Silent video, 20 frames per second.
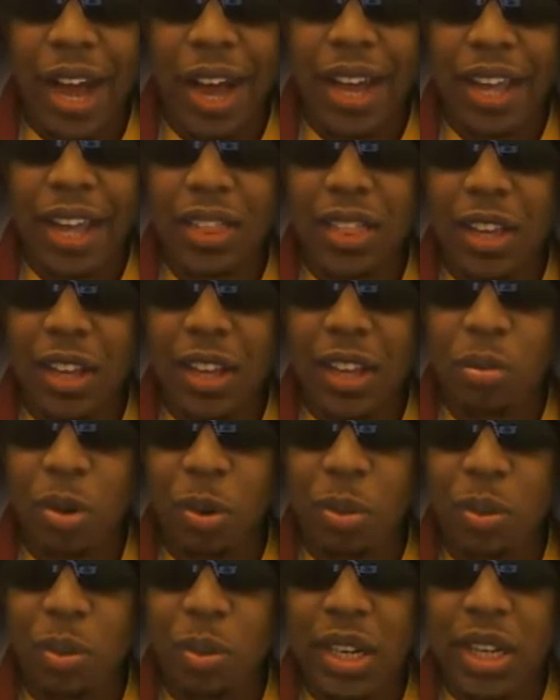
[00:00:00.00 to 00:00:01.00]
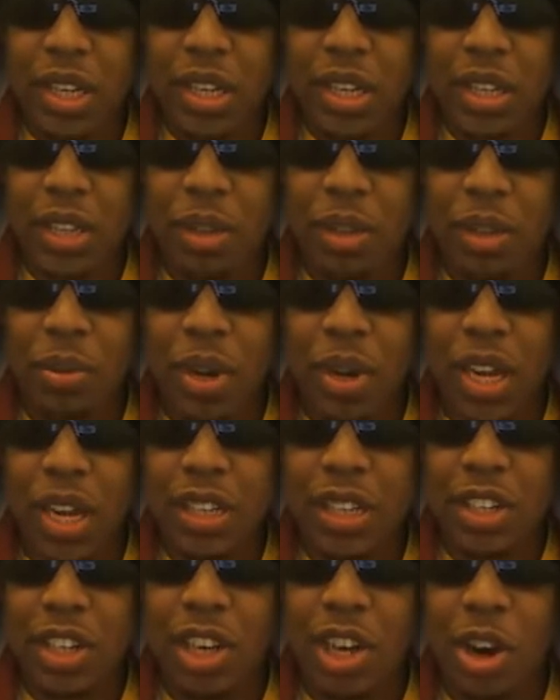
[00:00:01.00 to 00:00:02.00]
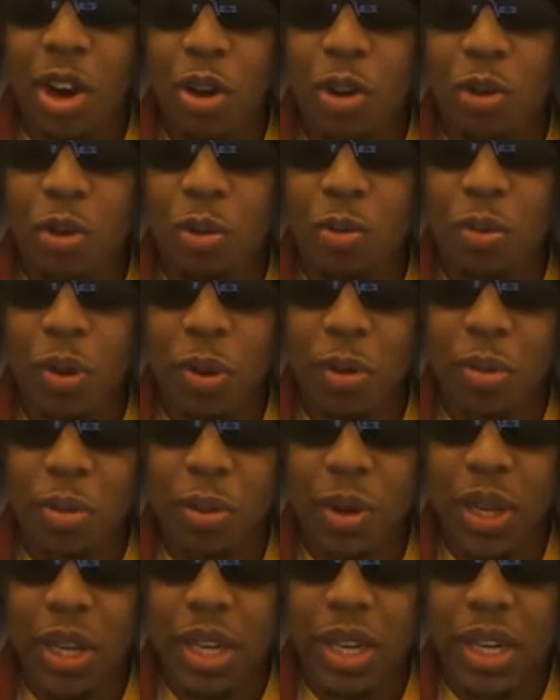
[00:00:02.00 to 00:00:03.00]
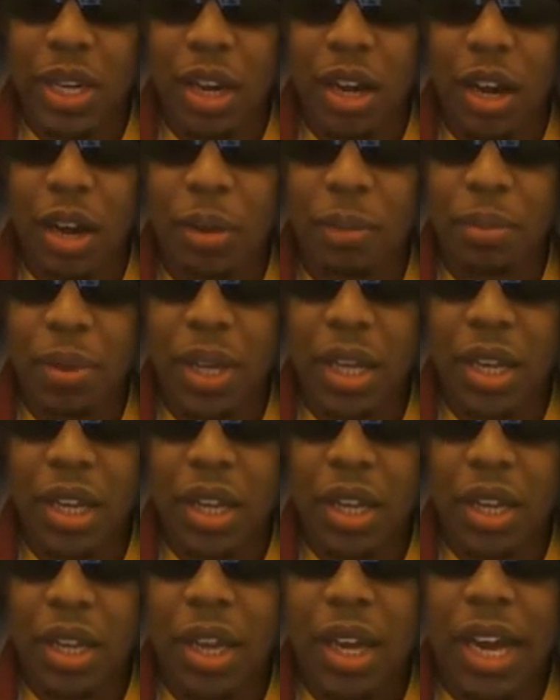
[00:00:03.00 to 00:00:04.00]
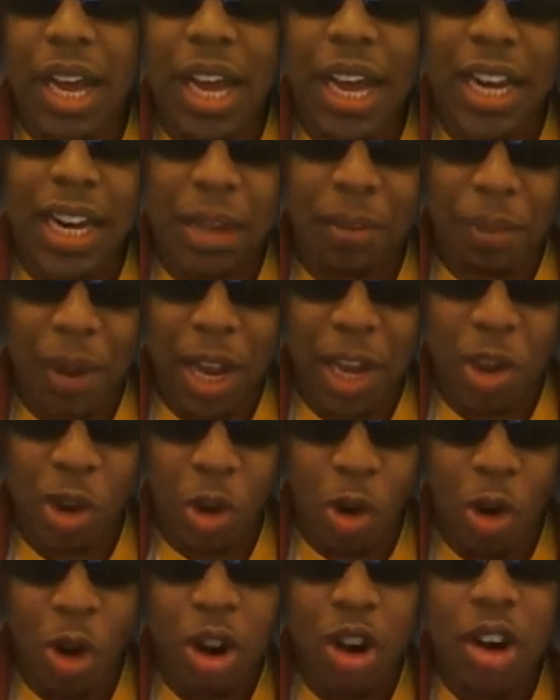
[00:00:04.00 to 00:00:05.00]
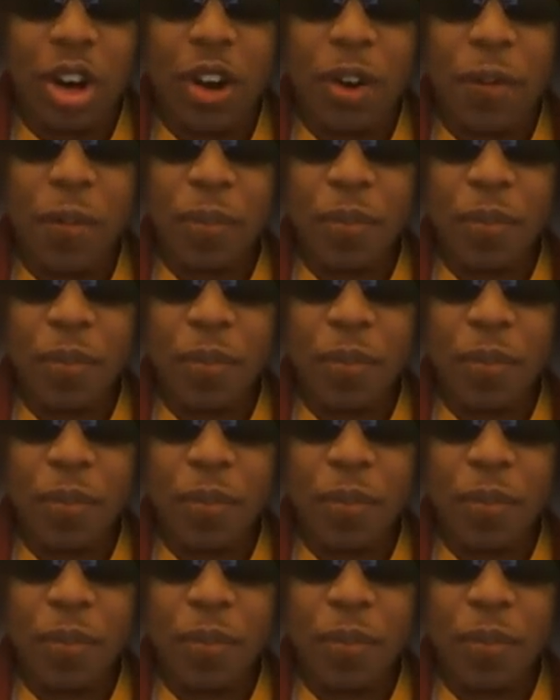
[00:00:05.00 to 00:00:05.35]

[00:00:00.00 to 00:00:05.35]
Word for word: I think probably the player to go would probably um, be Adebayor.